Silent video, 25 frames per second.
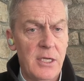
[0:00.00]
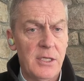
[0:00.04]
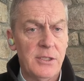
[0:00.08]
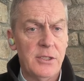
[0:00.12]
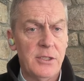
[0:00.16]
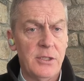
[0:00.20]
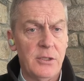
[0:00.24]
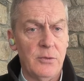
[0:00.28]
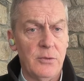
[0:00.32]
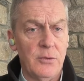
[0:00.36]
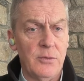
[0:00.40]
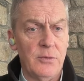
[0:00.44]

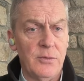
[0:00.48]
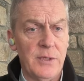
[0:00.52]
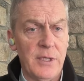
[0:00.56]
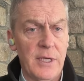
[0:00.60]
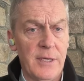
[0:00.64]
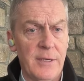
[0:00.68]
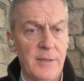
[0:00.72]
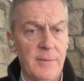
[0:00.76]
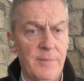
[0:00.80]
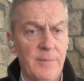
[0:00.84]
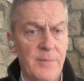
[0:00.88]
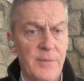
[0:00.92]
to
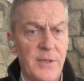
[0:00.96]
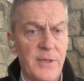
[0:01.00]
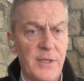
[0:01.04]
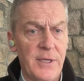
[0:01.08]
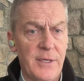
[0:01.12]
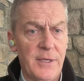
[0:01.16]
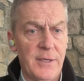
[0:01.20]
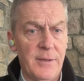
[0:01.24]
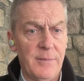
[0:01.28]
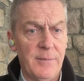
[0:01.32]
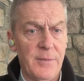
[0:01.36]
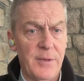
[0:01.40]
the
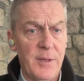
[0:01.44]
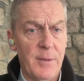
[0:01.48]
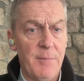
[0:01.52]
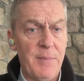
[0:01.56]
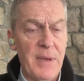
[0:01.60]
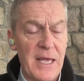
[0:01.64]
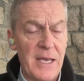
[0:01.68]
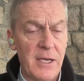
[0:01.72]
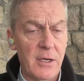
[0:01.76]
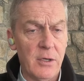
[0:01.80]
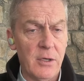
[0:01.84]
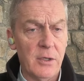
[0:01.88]
the the
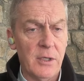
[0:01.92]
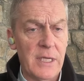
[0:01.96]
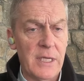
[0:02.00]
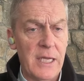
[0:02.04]
better